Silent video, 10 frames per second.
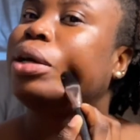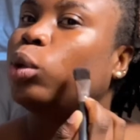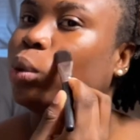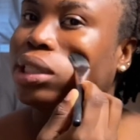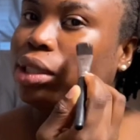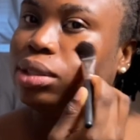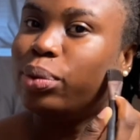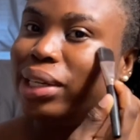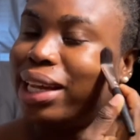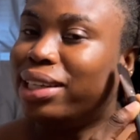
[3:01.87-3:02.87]
closer
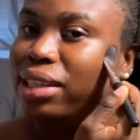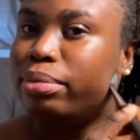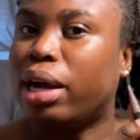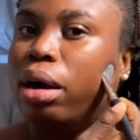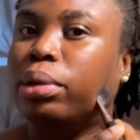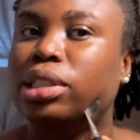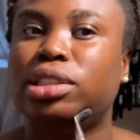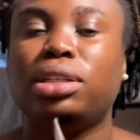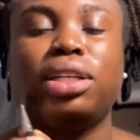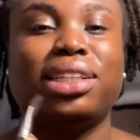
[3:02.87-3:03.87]
to when I needed my
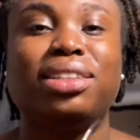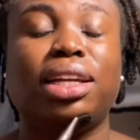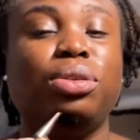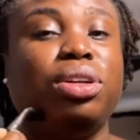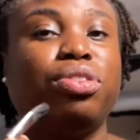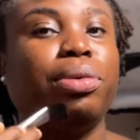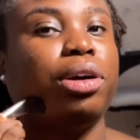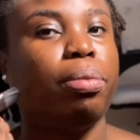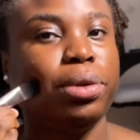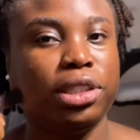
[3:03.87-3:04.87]
accommodation, because I started looking for my
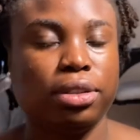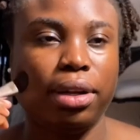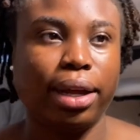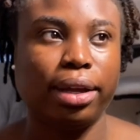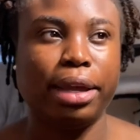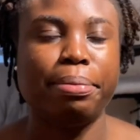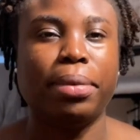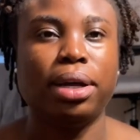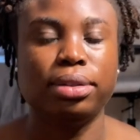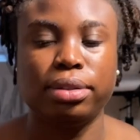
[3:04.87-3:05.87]
accommodation like a
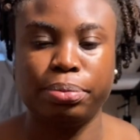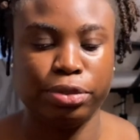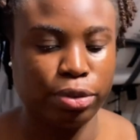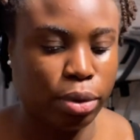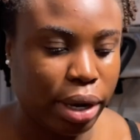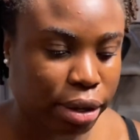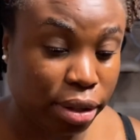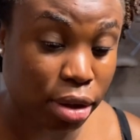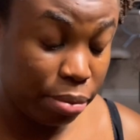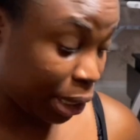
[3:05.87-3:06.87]
month before
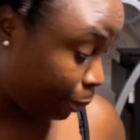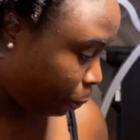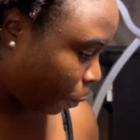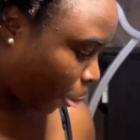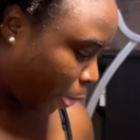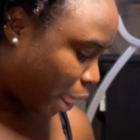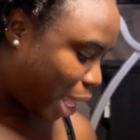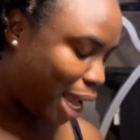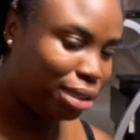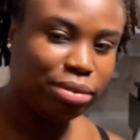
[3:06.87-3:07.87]
coming.
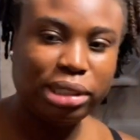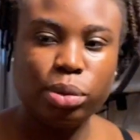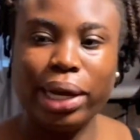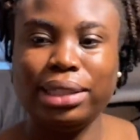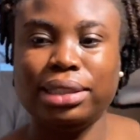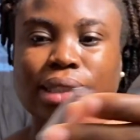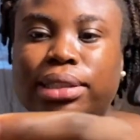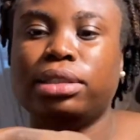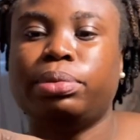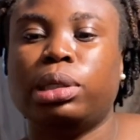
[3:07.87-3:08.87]
And the reason why I did
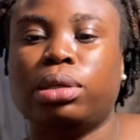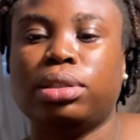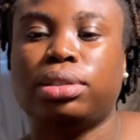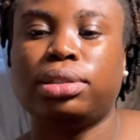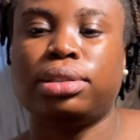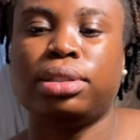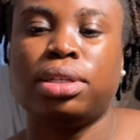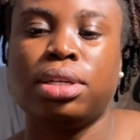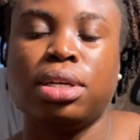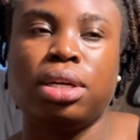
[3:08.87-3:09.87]
this is because
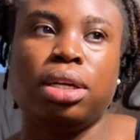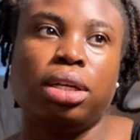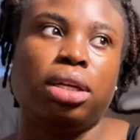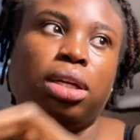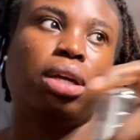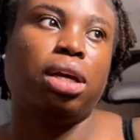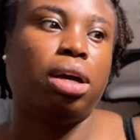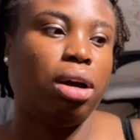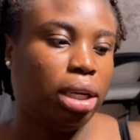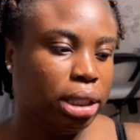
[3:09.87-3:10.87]

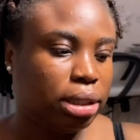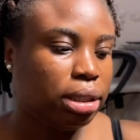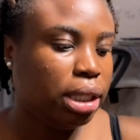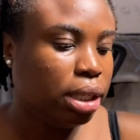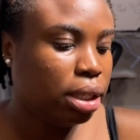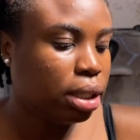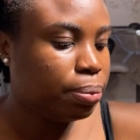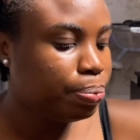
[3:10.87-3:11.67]
honestly,